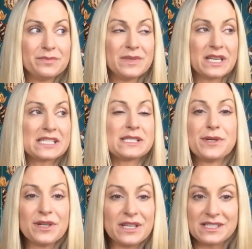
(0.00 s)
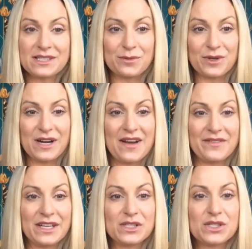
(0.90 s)
experience that we're
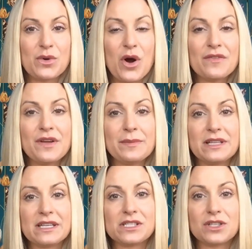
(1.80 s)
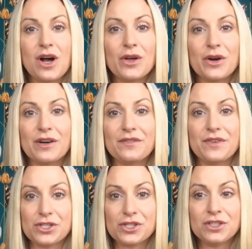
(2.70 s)
having. And so our family likes to call it our
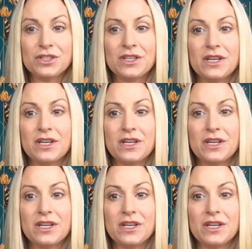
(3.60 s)
adventure.